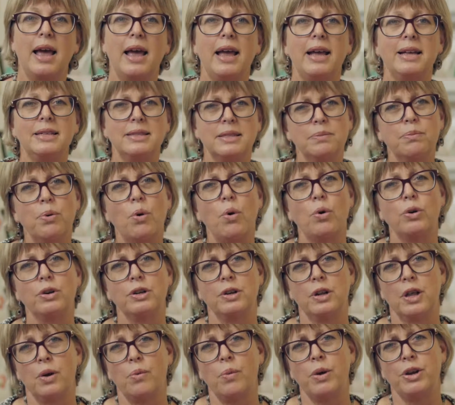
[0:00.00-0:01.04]
It's
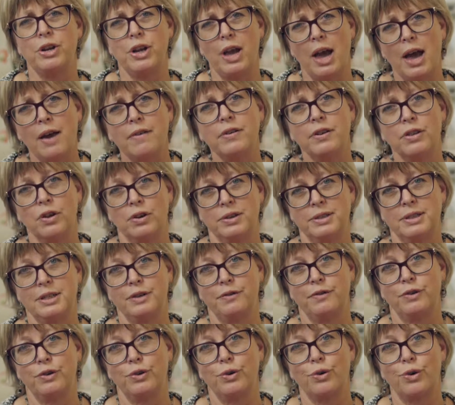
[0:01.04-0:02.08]
important that when you're having those
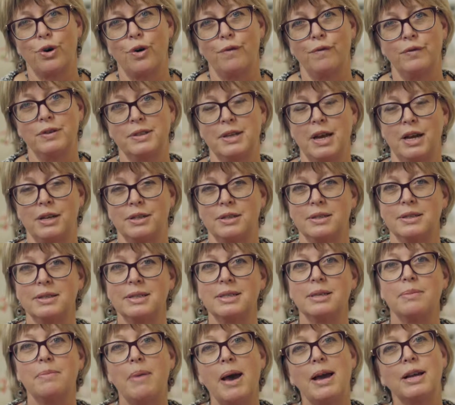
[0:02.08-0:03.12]
difficult conversations
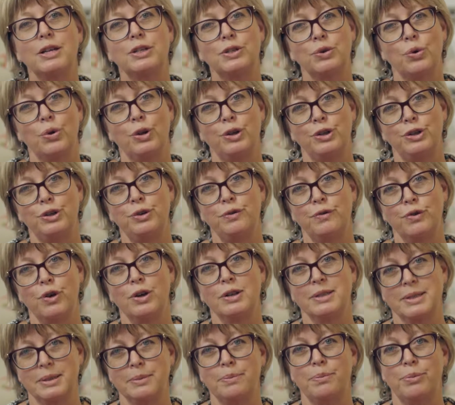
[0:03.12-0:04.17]
to make sure that you've
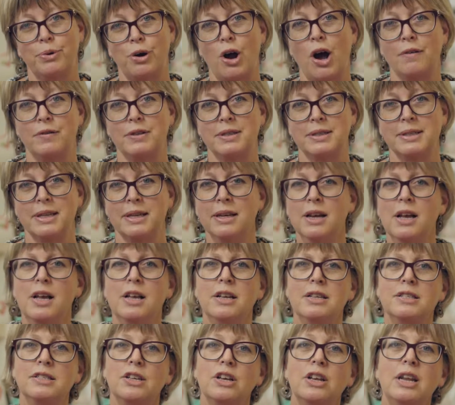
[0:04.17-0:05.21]
got some privacy,
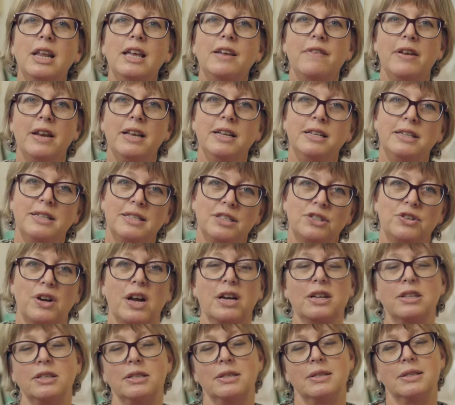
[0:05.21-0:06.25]
so leave any
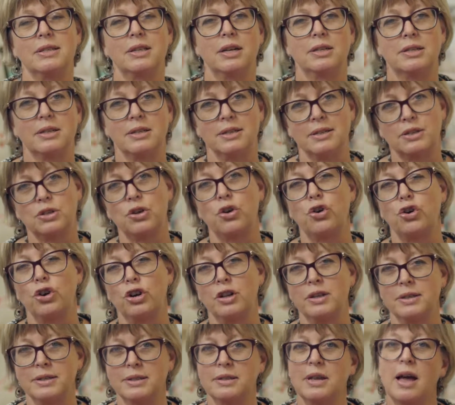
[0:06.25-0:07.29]
distractions such as
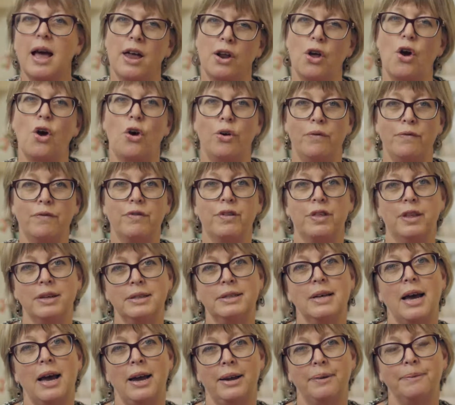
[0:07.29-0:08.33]
toddlers at home for the
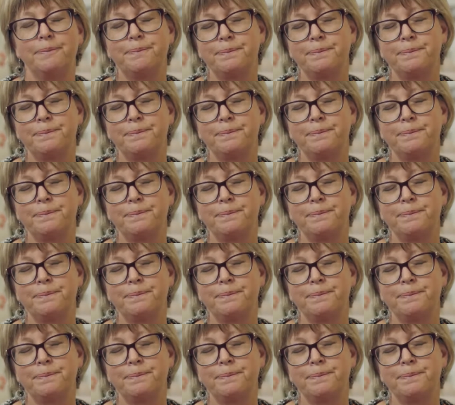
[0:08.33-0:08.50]
day.